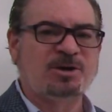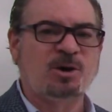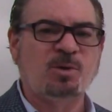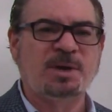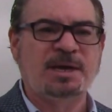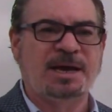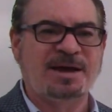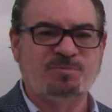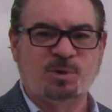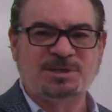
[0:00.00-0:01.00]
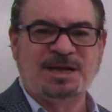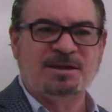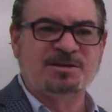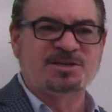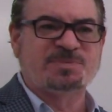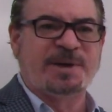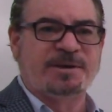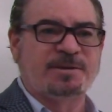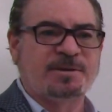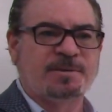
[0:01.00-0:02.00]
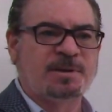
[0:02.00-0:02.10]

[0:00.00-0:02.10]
have $1 to spend,